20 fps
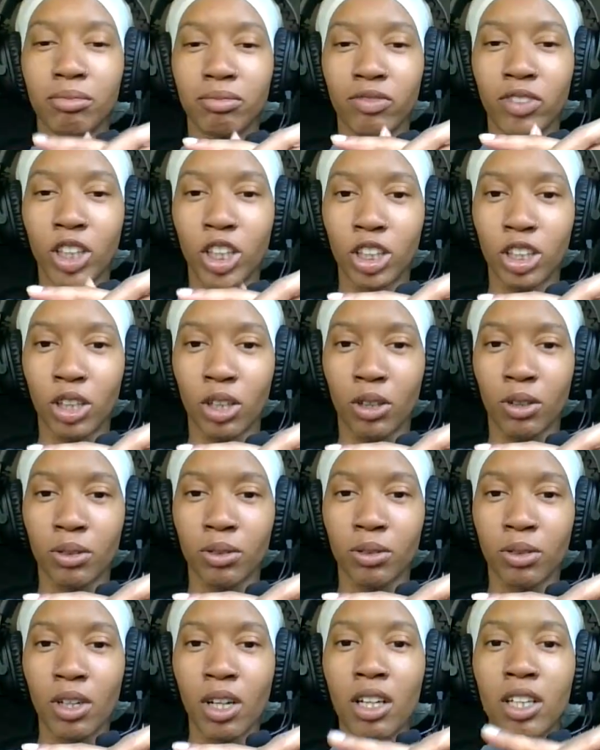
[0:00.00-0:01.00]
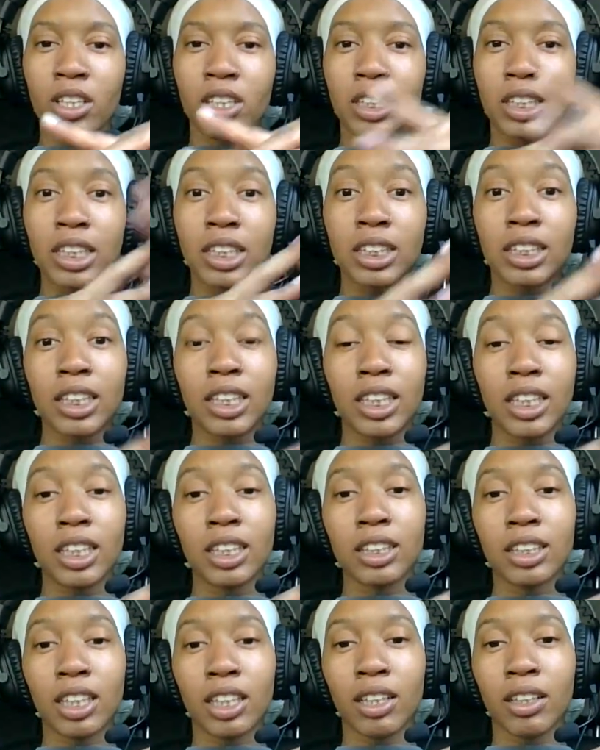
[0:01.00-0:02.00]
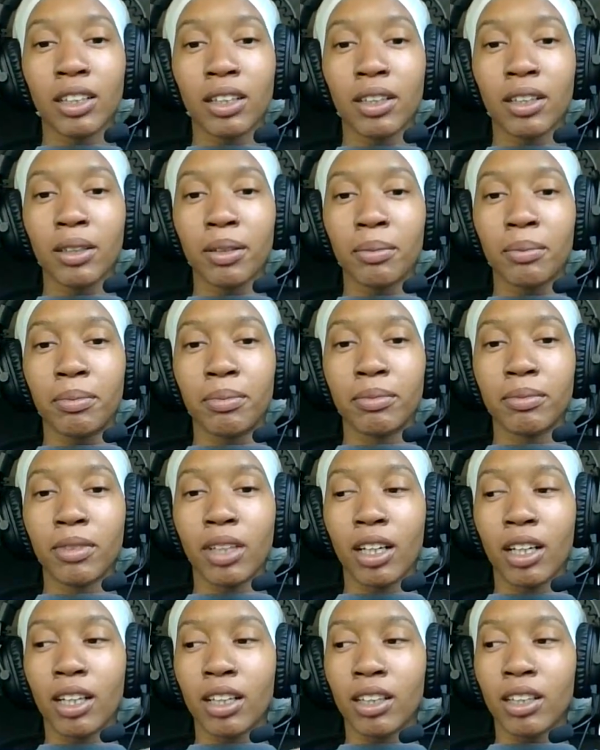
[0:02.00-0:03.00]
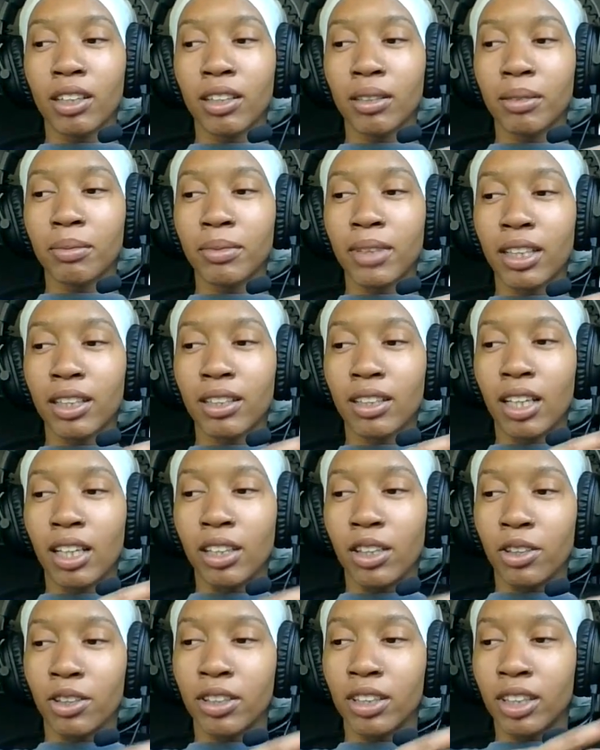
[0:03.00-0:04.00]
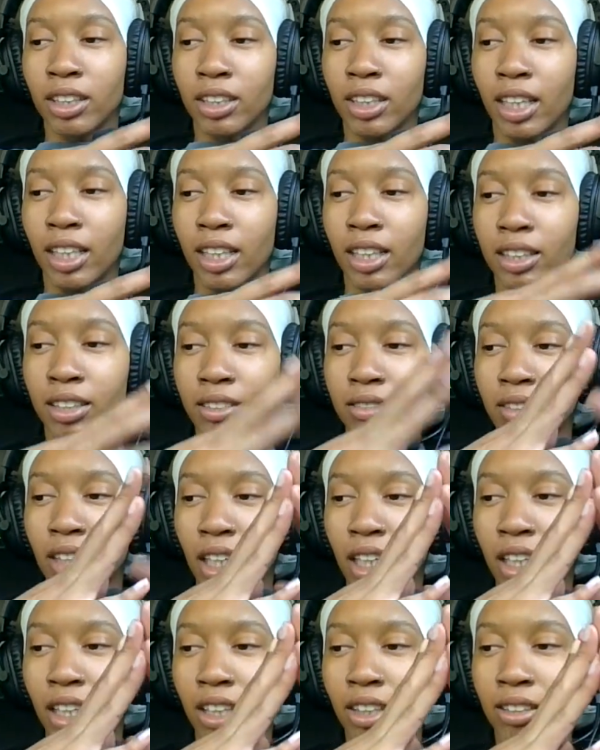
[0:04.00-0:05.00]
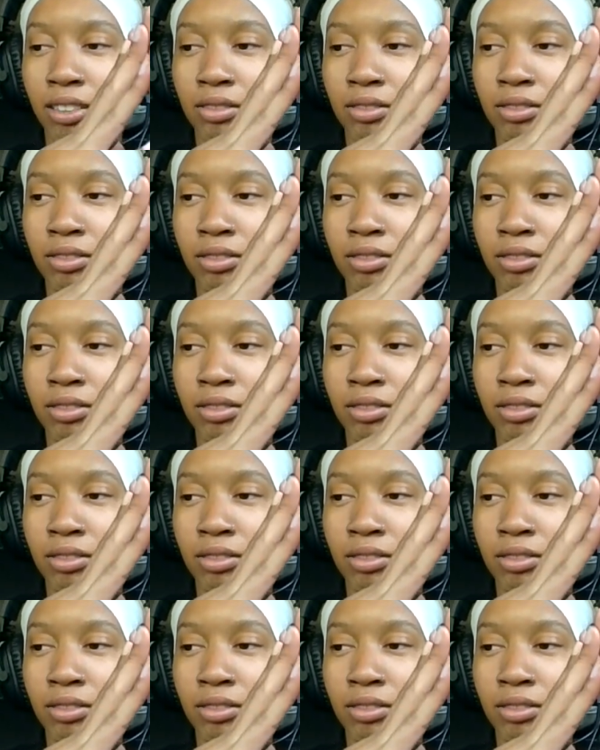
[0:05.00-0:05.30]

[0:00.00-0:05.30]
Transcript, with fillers: video since it is um a um a learning like thing.